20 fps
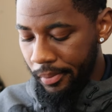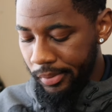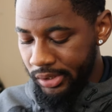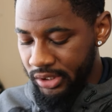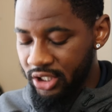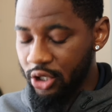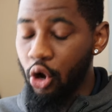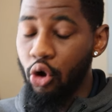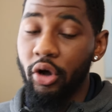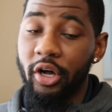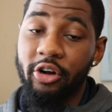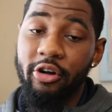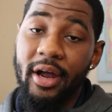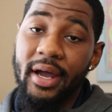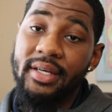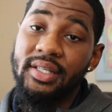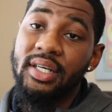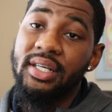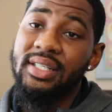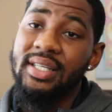It's going
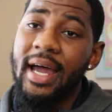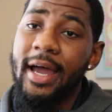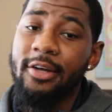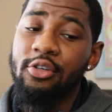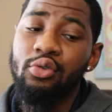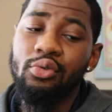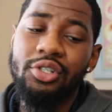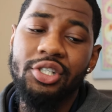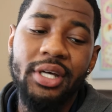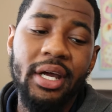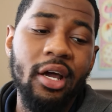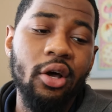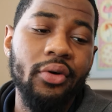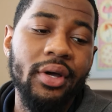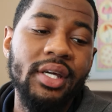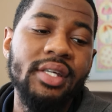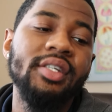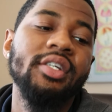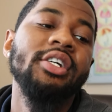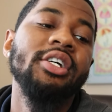crazy because the actual shell
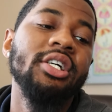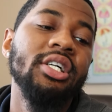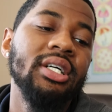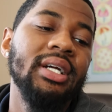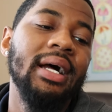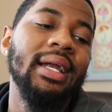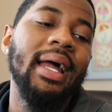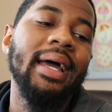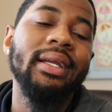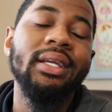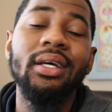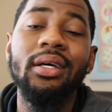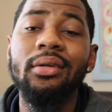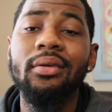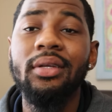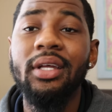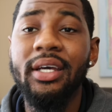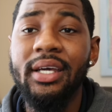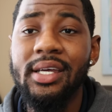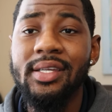is good. I like the,
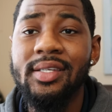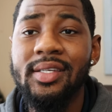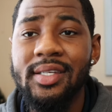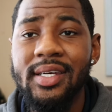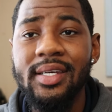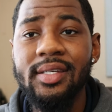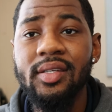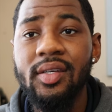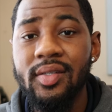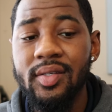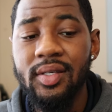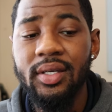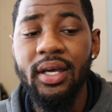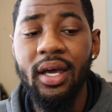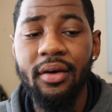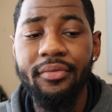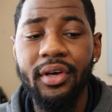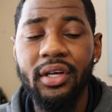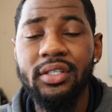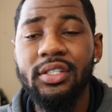the consistency
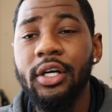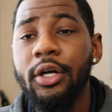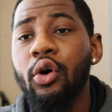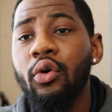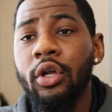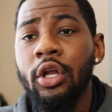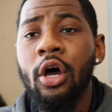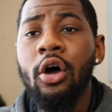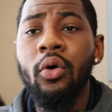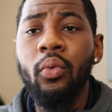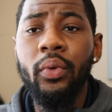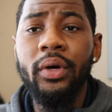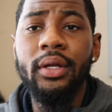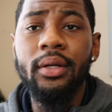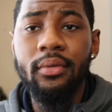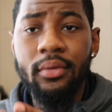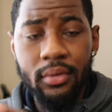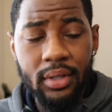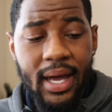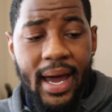of it to go along with
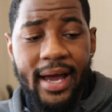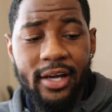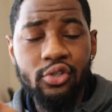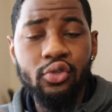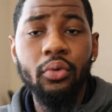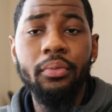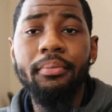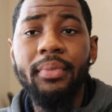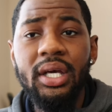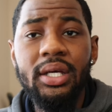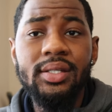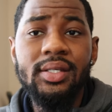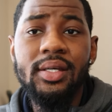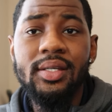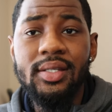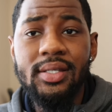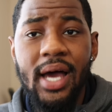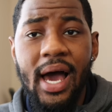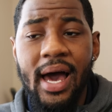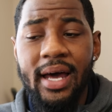the actual meats
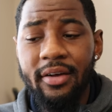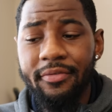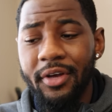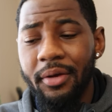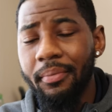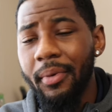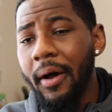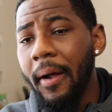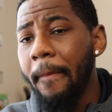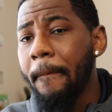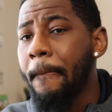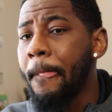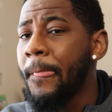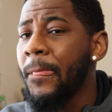inside of it, but